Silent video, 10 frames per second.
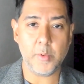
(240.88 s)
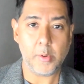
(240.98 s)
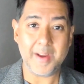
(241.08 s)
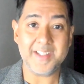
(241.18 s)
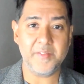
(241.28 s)

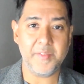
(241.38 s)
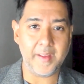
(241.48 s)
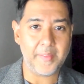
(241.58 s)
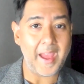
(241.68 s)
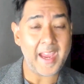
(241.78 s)
regressive
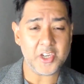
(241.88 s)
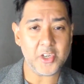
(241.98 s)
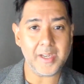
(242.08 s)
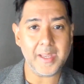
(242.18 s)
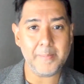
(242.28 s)
thing that
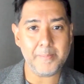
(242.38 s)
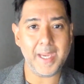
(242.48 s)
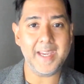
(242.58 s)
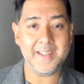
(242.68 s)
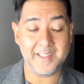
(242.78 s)
actually
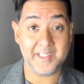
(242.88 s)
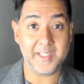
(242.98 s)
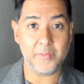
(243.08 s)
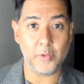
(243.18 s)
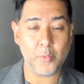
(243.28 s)
impedes the
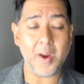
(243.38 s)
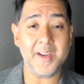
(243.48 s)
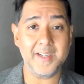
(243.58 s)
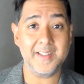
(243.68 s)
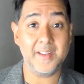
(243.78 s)
civil
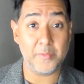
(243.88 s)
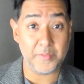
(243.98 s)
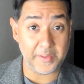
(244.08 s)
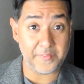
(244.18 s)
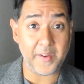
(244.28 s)
rights,
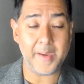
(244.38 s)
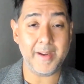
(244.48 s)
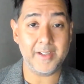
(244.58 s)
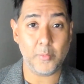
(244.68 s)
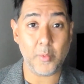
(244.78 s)
the
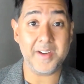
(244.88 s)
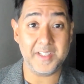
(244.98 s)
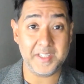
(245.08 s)
fundamental right to